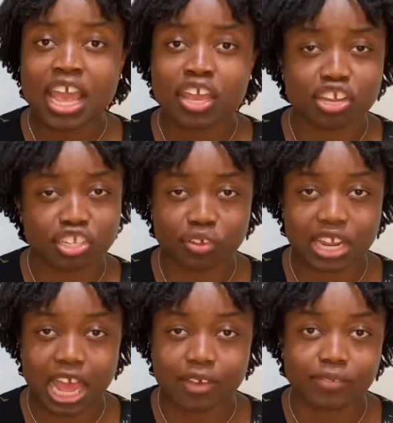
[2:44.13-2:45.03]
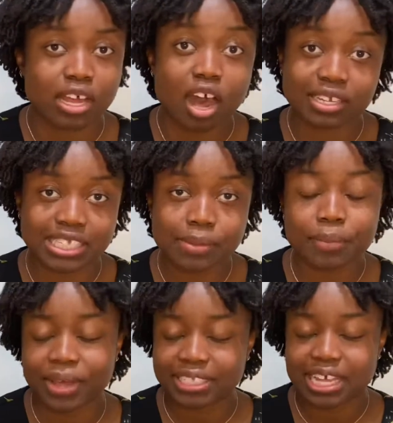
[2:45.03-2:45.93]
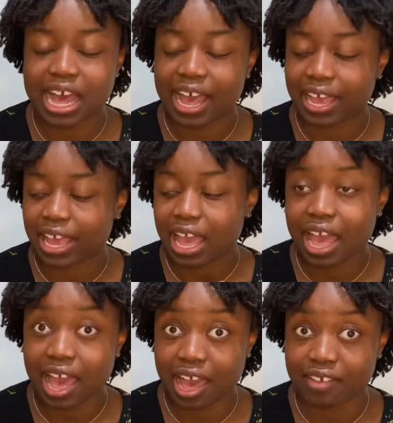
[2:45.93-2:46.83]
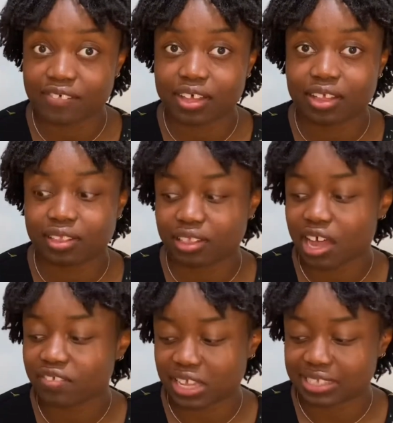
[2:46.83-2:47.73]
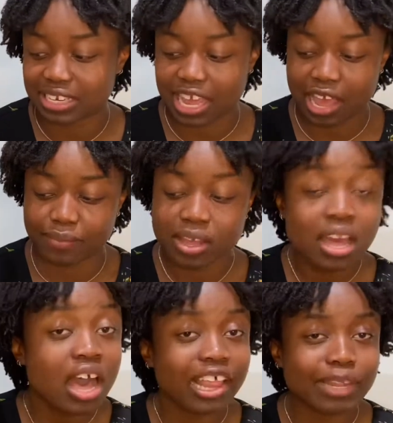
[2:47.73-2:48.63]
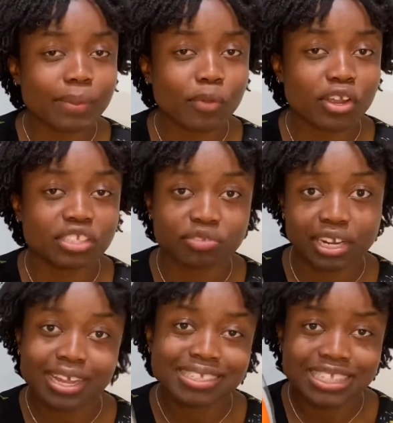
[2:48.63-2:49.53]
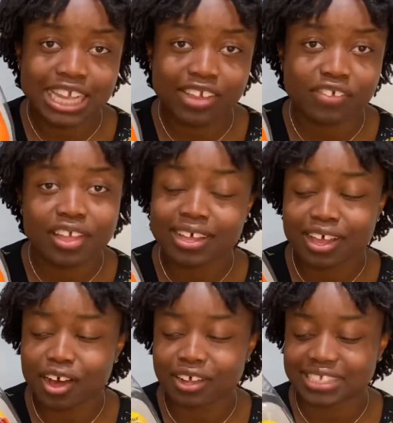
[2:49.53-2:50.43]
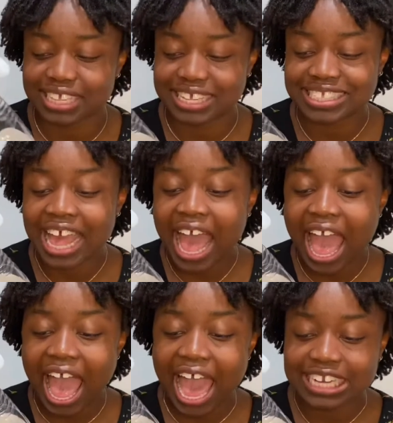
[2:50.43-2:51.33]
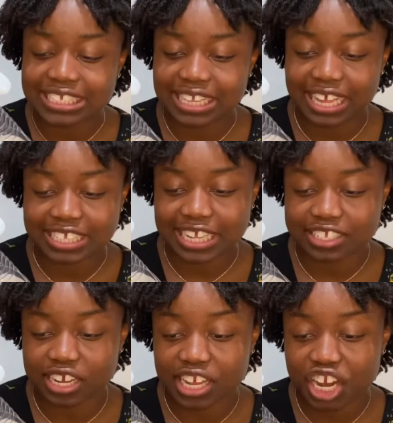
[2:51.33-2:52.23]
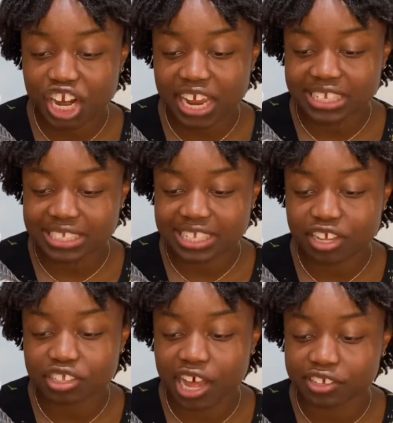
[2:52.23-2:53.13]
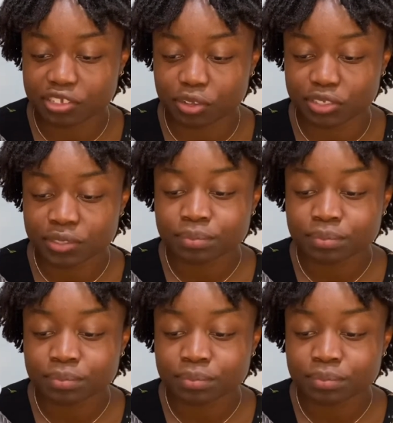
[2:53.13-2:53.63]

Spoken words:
Usually only have awesome, but I have loved this, and I have a little bit more, so I'm trying to save onto this. And like it says on here, it says kills household